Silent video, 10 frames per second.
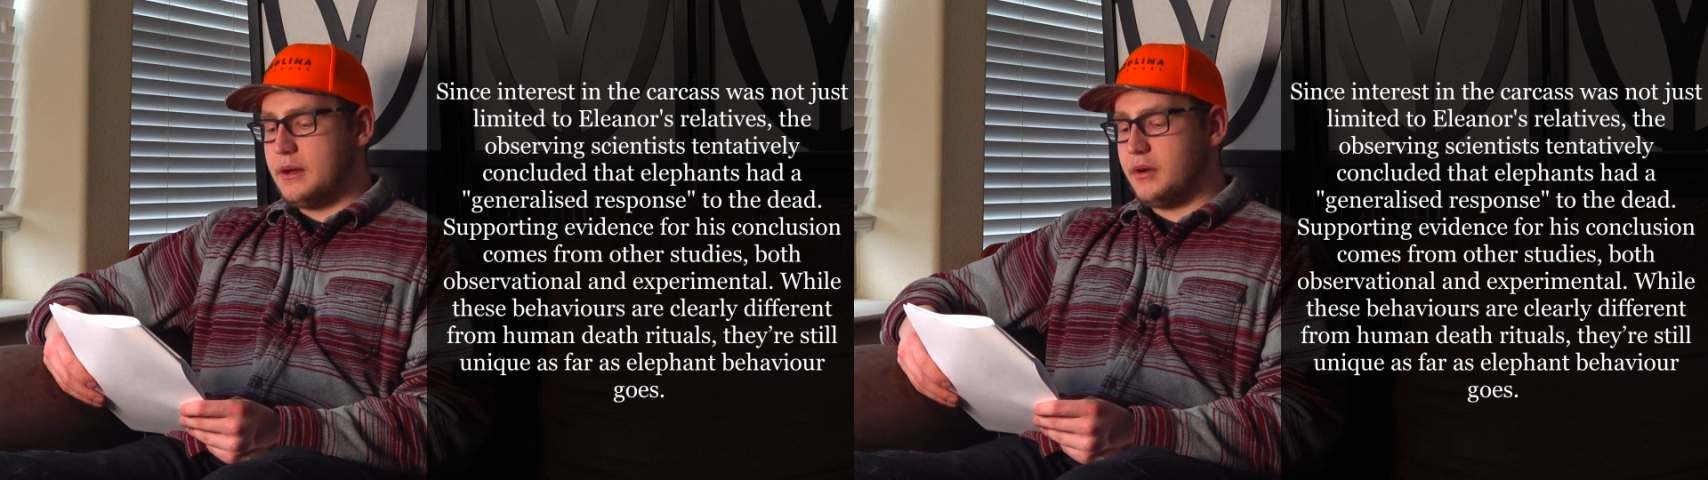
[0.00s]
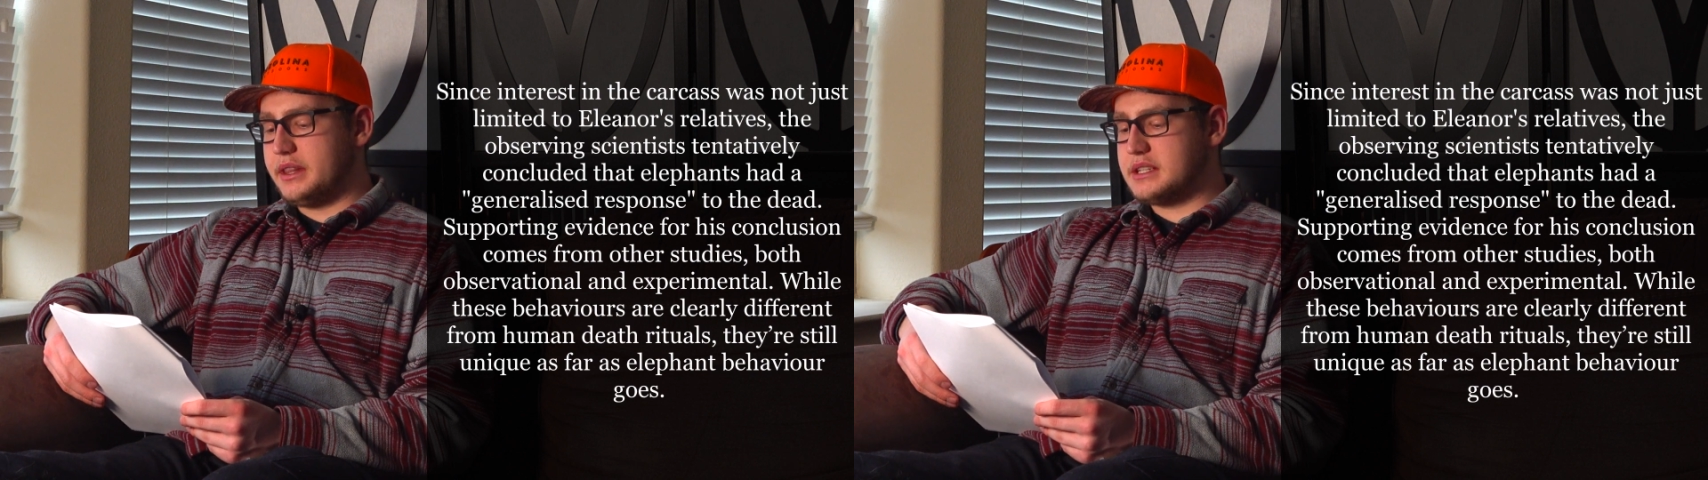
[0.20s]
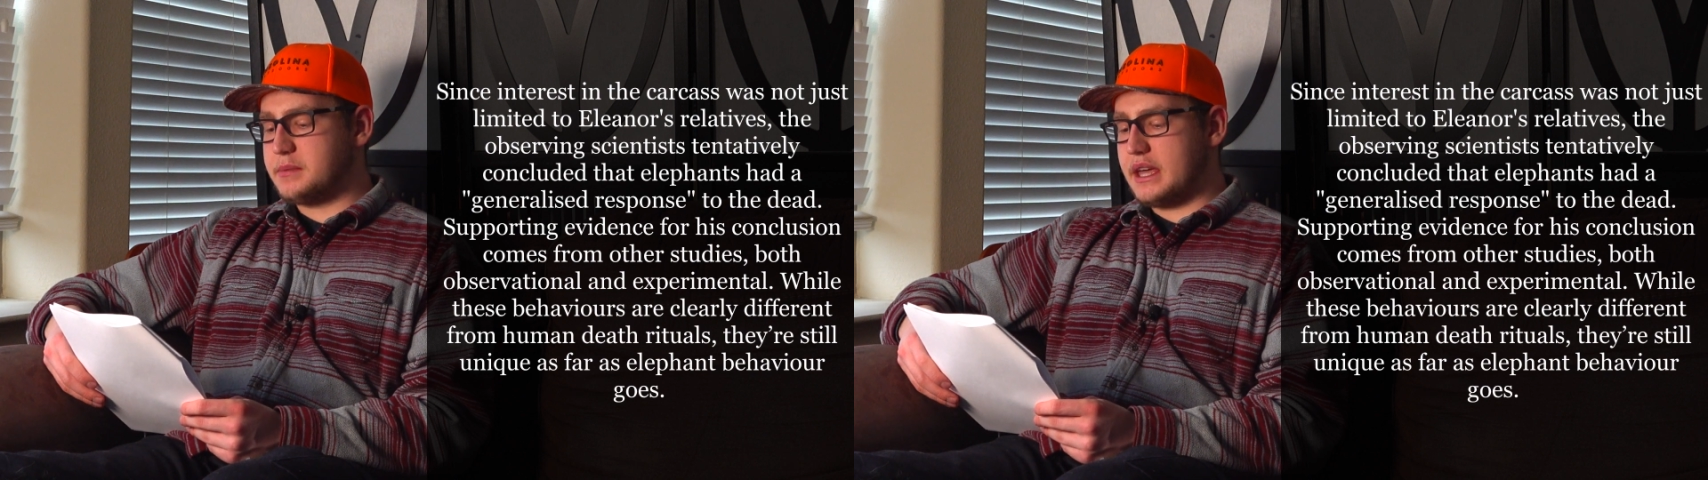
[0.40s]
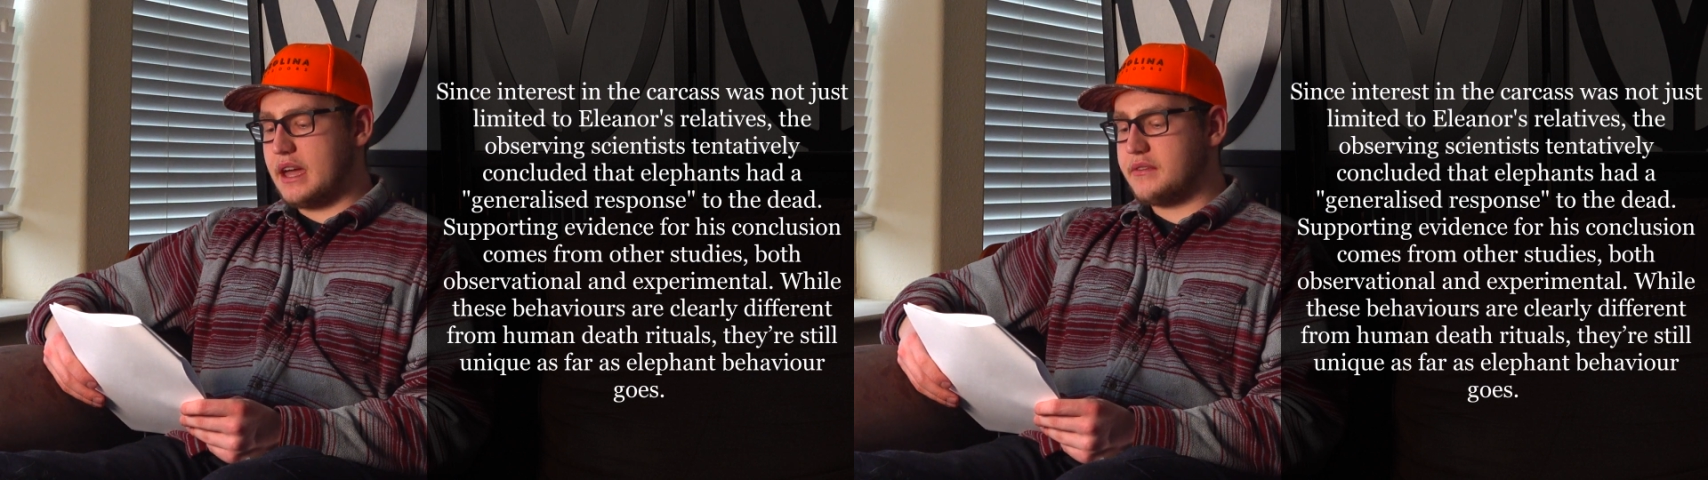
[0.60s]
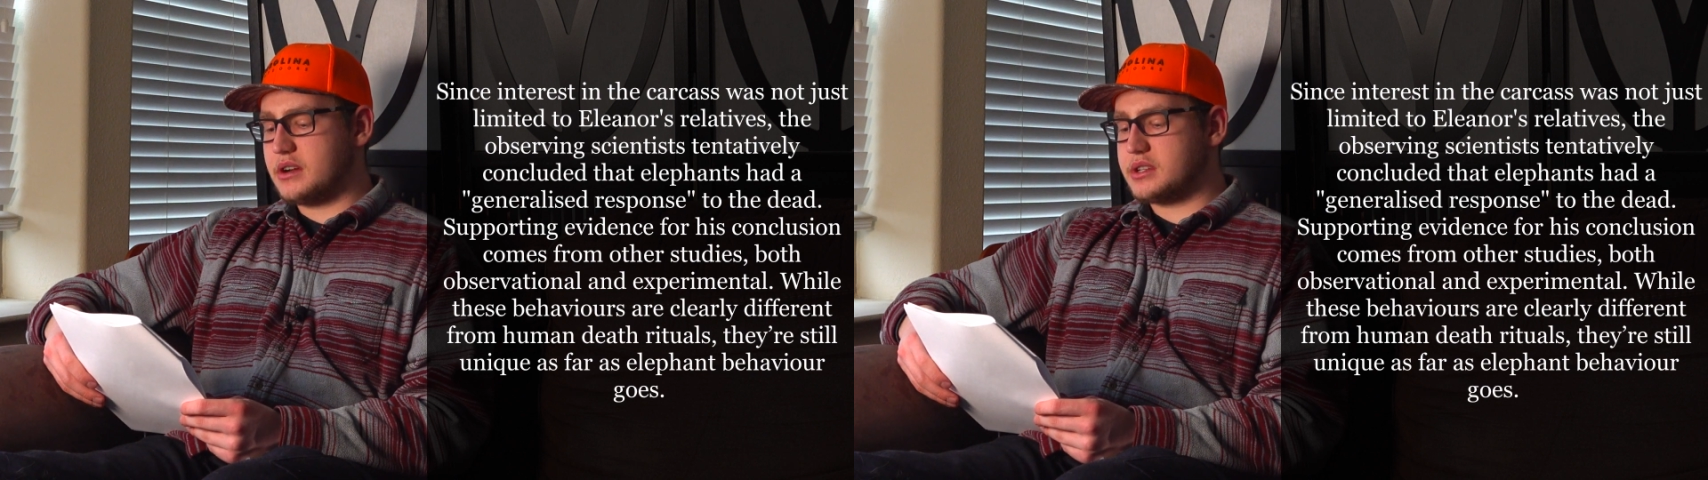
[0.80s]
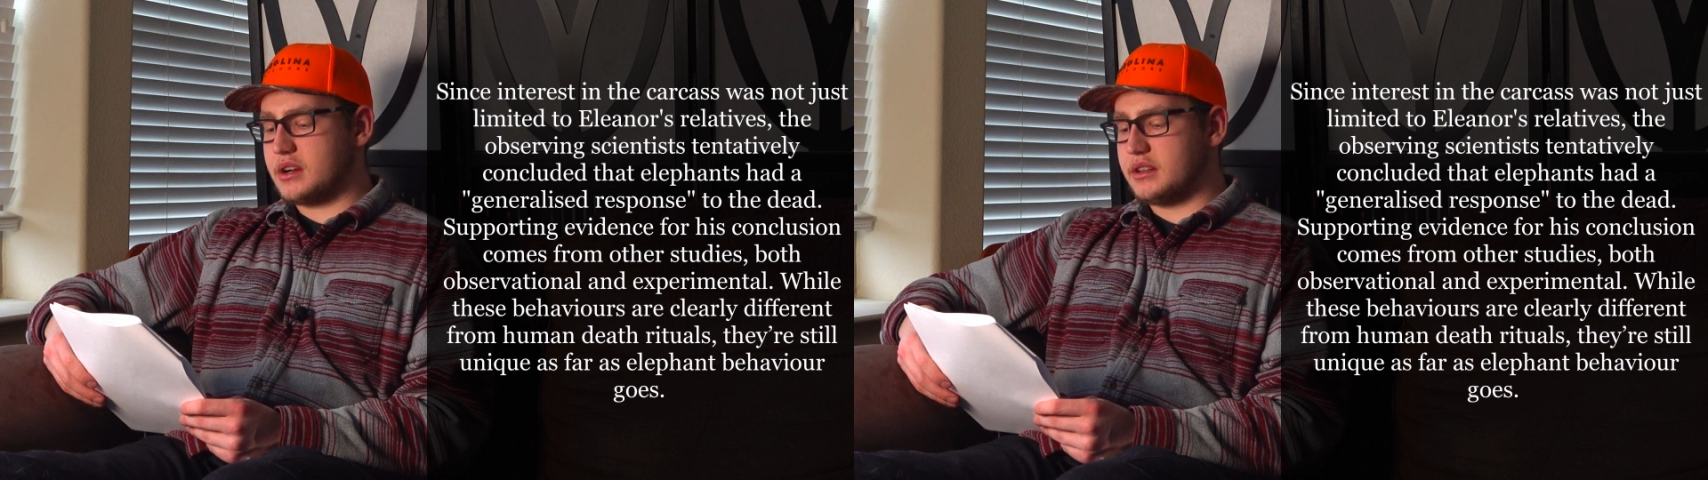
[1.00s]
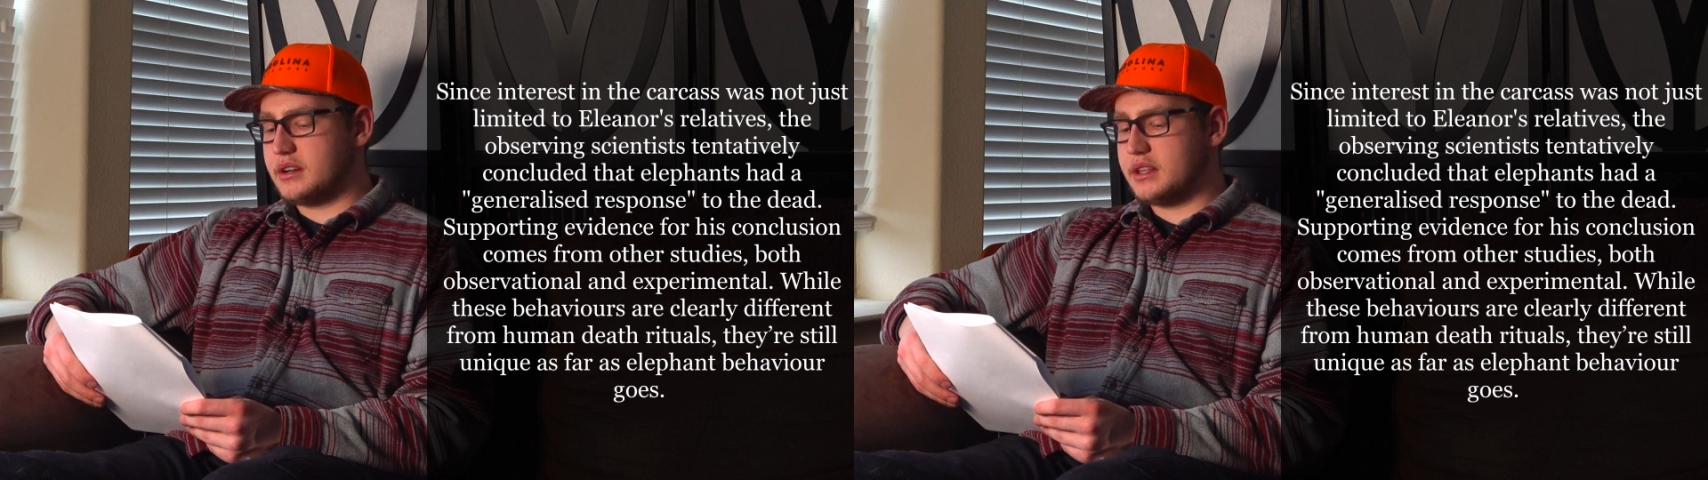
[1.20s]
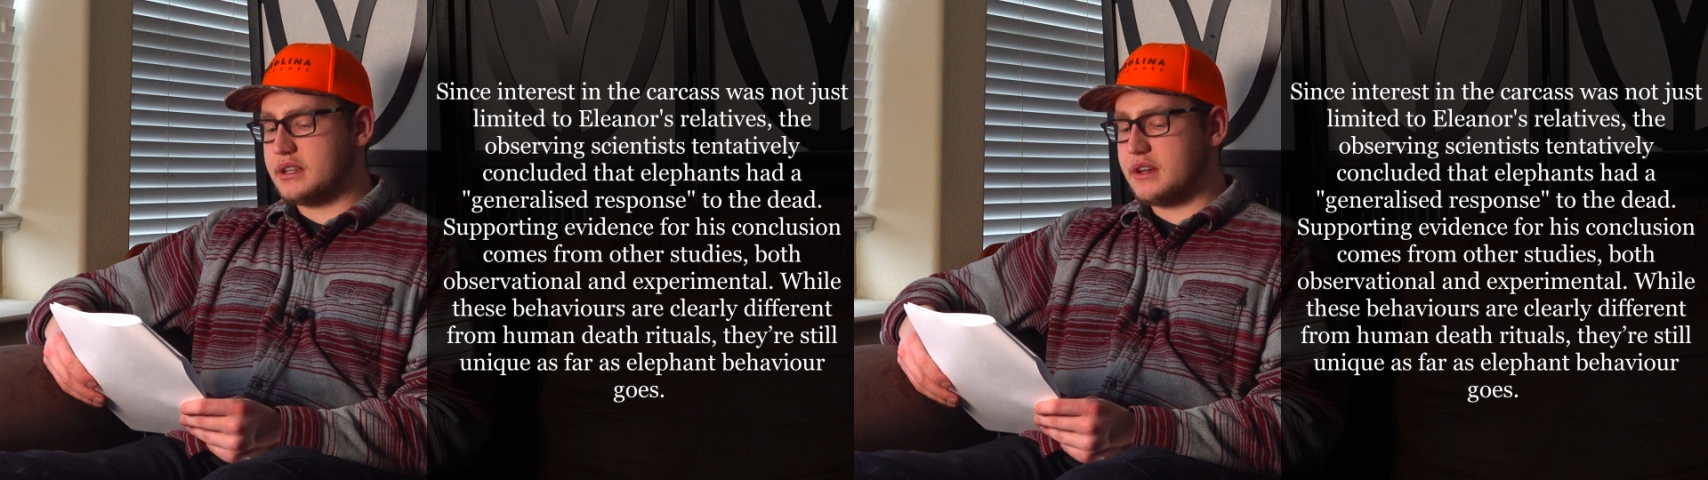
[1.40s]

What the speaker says: While these behaviors are clearly